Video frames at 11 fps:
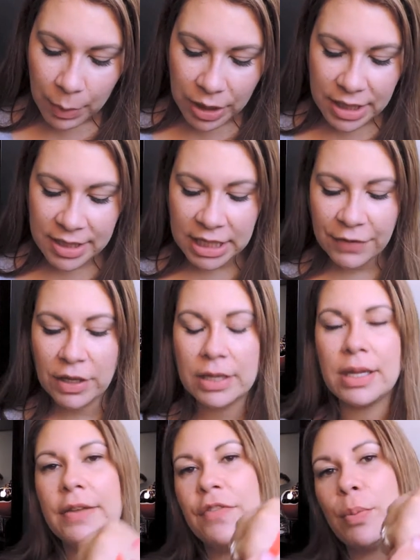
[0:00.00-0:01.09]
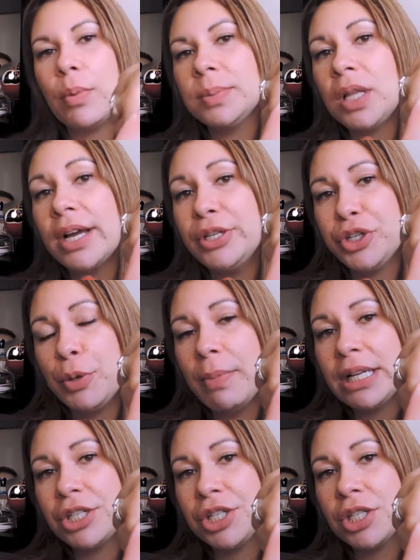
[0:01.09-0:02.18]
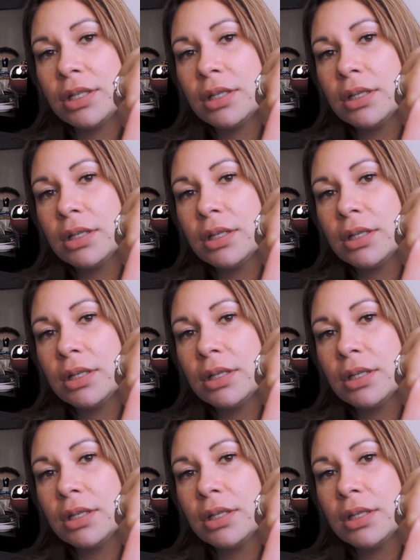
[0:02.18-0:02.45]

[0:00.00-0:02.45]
But you can see if you apply too much,